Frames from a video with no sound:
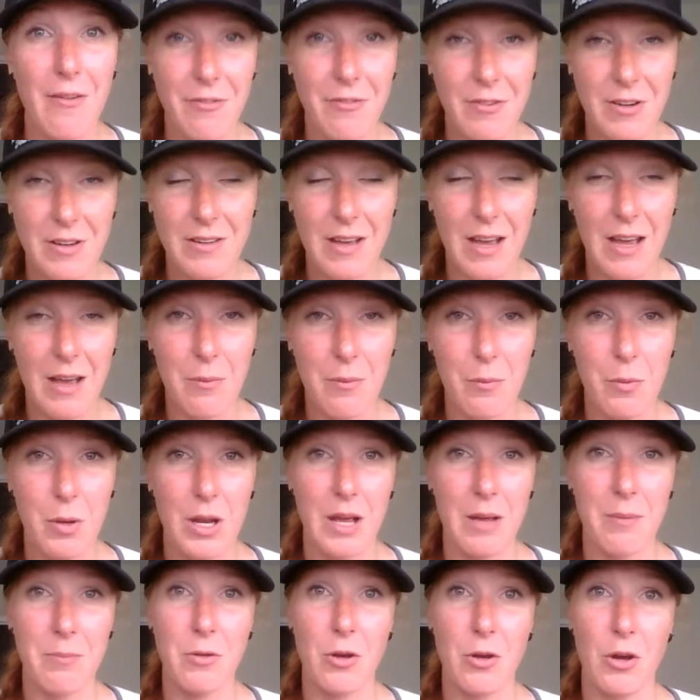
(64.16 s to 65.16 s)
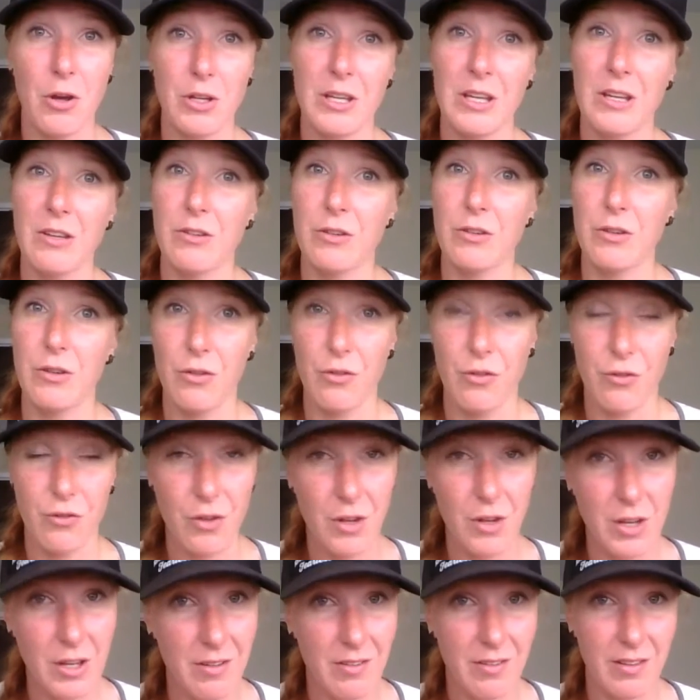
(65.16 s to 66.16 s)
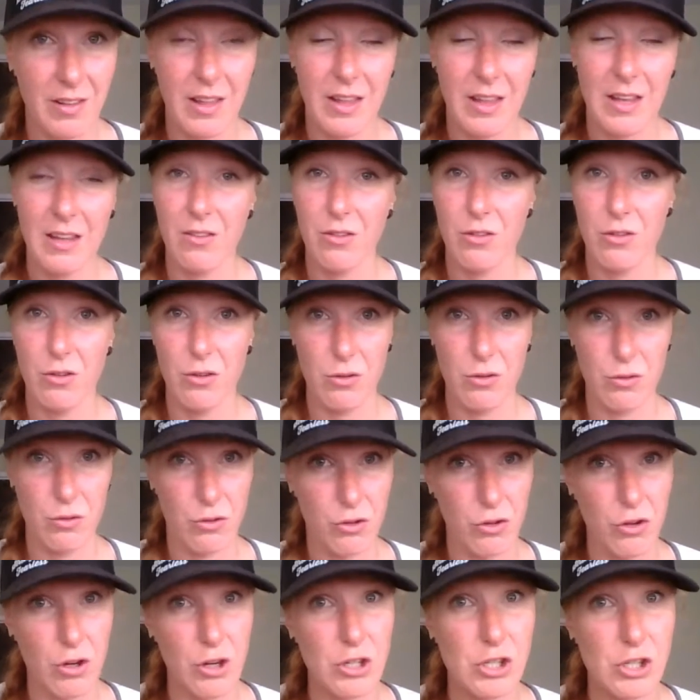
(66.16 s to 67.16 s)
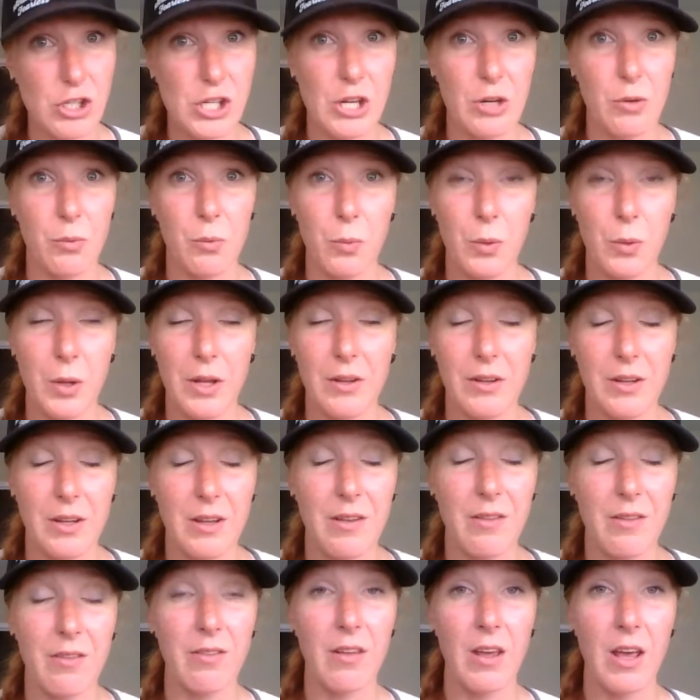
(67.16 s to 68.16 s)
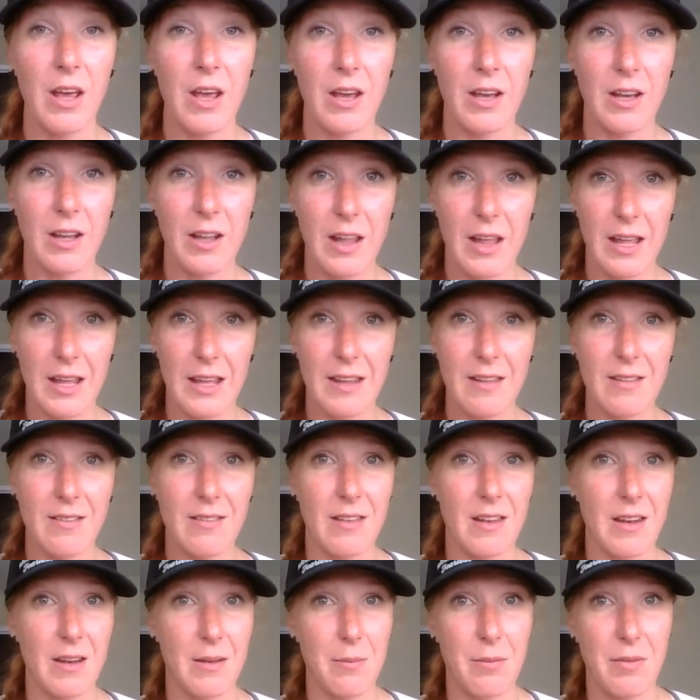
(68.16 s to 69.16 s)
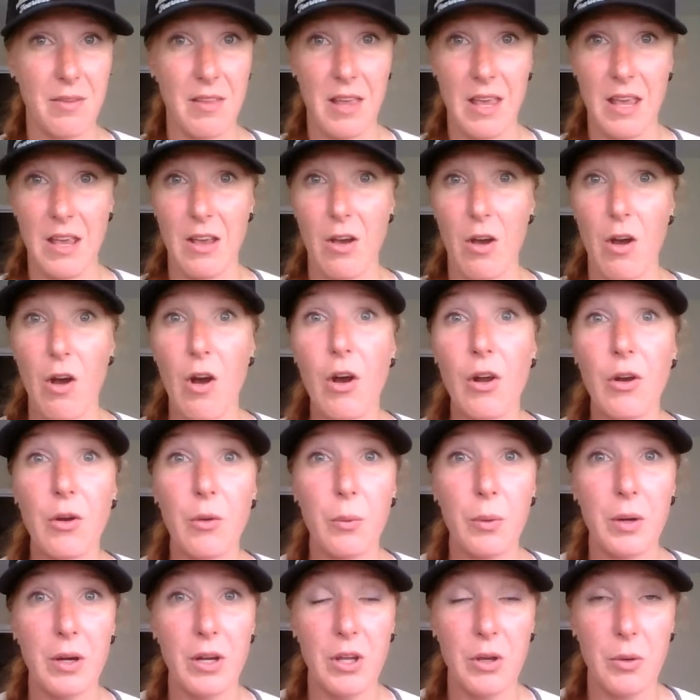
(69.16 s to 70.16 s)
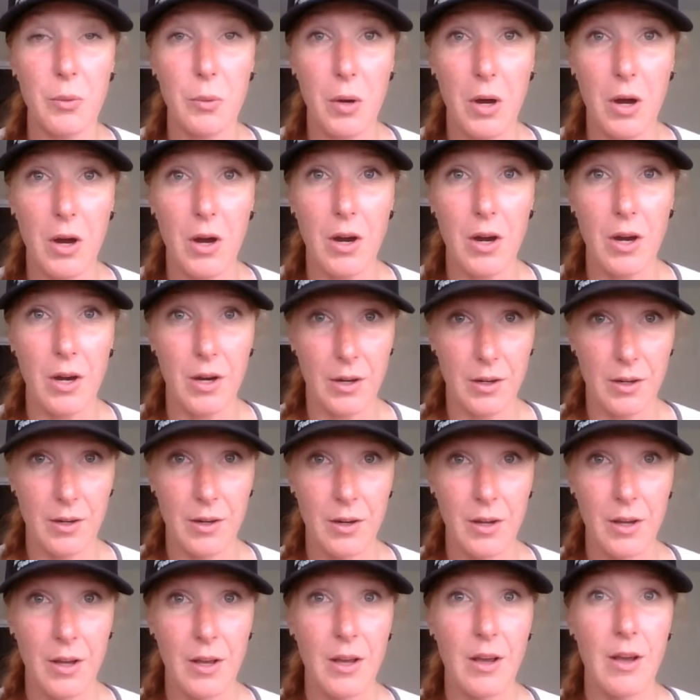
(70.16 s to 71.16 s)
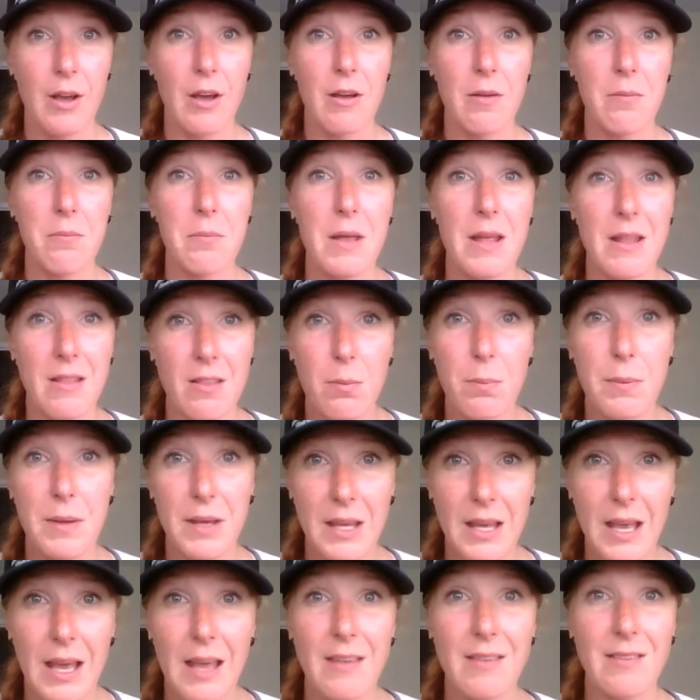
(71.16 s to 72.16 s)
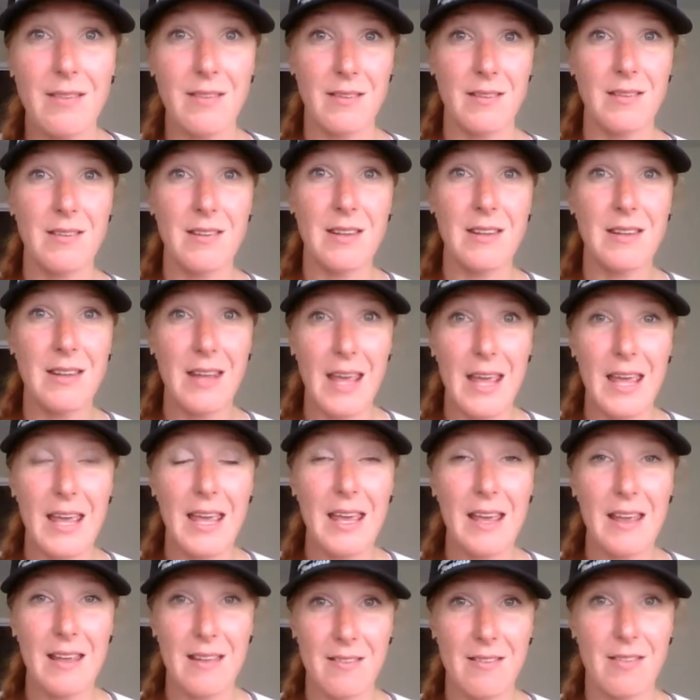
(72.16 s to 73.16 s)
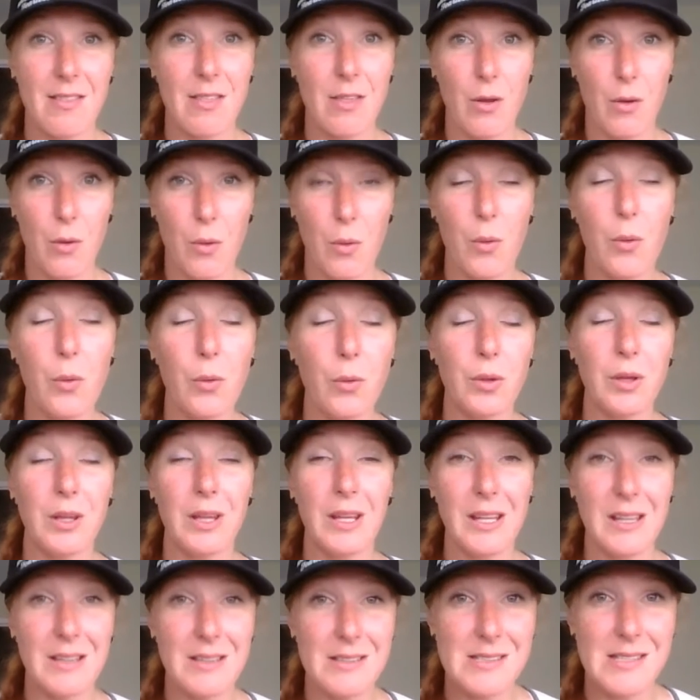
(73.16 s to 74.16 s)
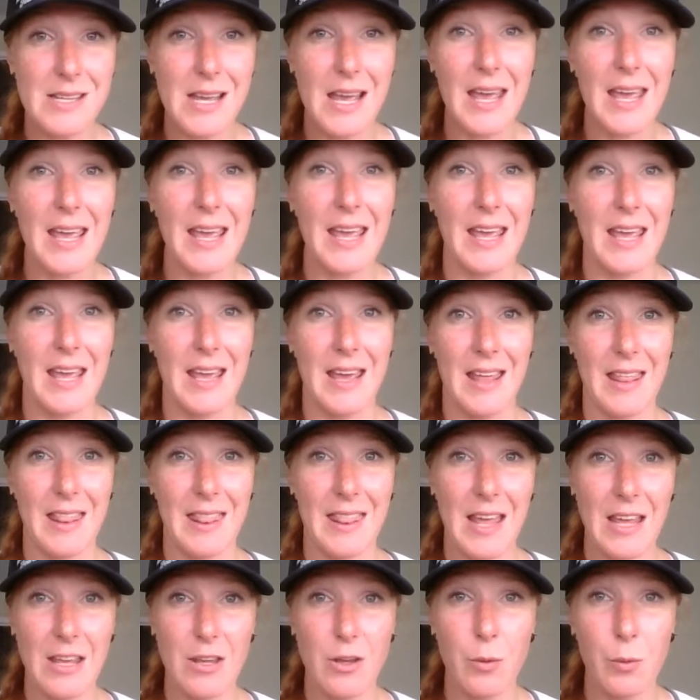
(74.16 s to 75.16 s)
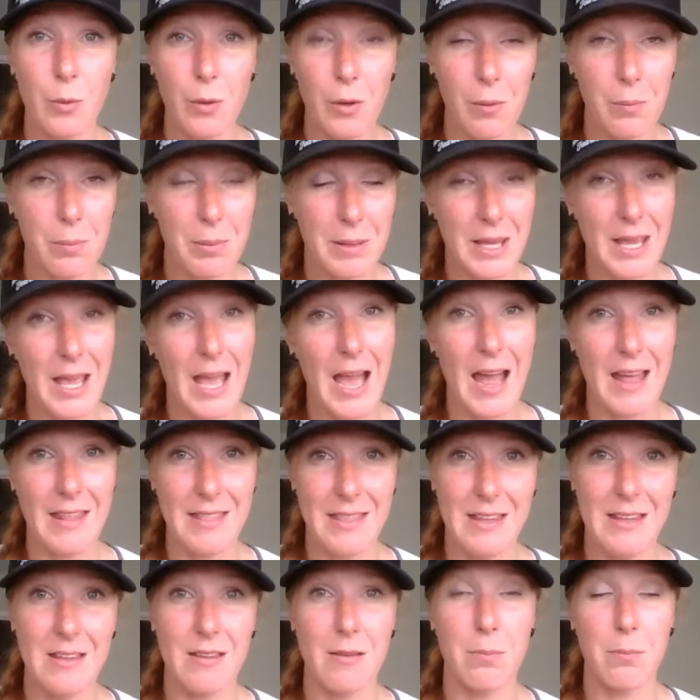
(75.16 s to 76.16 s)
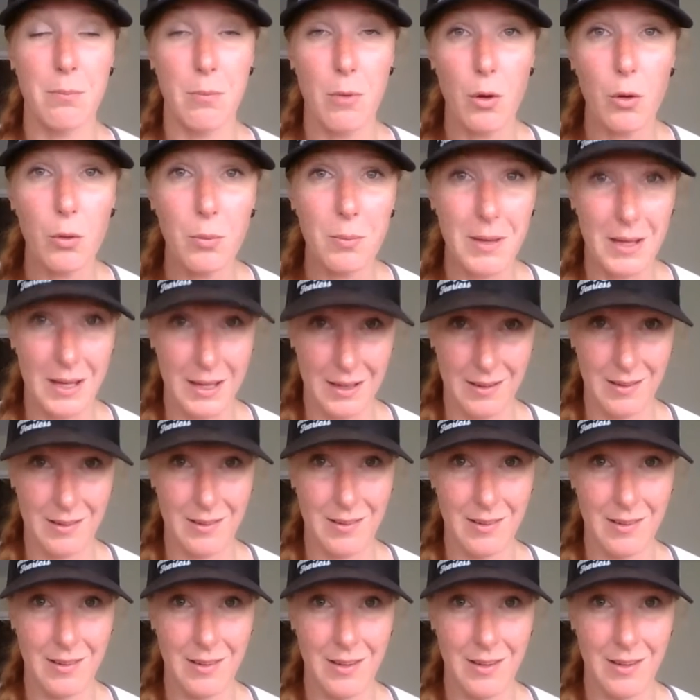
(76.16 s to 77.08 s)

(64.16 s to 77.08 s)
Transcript: every time when I'm talking to fitness clients, nutrition, wellness clients, and I'm saying, honor where you are, it's because today is the only day that you will be at this moment.